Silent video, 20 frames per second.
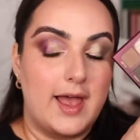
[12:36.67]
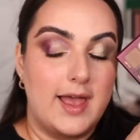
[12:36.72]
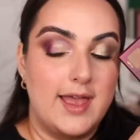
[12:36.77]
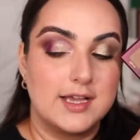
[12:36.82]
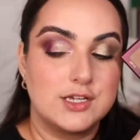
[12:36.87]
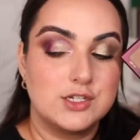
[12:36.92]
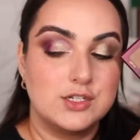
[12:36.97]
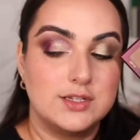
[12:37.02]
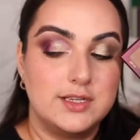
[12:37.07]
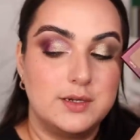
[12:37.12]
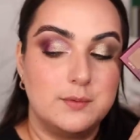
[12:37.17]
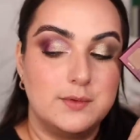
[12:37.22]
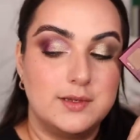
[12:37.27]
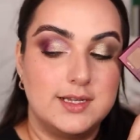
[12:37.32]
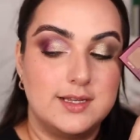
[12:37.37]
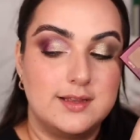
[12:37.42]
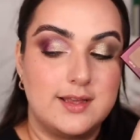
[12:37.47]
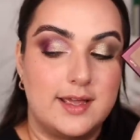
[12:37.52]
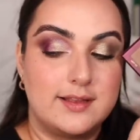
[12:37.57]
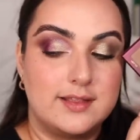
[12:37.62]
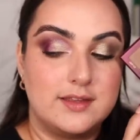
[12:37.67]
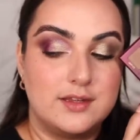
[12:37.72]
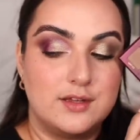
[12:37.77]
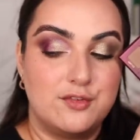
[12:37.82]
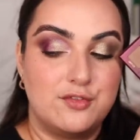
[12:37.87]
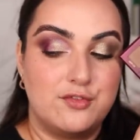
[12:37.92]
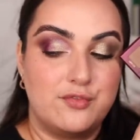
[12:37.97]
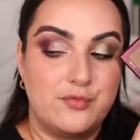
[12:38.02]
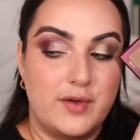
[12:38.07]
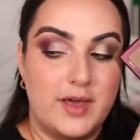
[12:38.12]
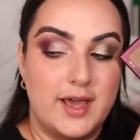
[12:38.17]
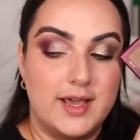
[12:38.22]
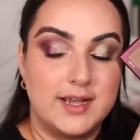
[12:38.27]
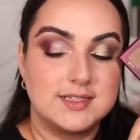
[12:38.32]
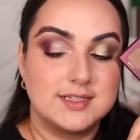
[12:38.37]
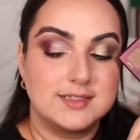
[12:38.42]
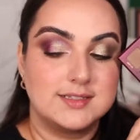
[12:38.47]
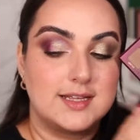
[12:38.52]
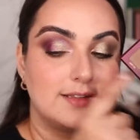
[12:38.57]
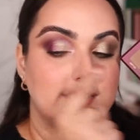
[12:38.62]
I actually really like the
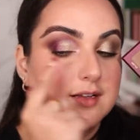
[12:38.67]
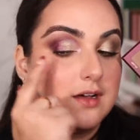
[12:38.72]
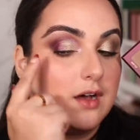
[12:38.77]
effect that the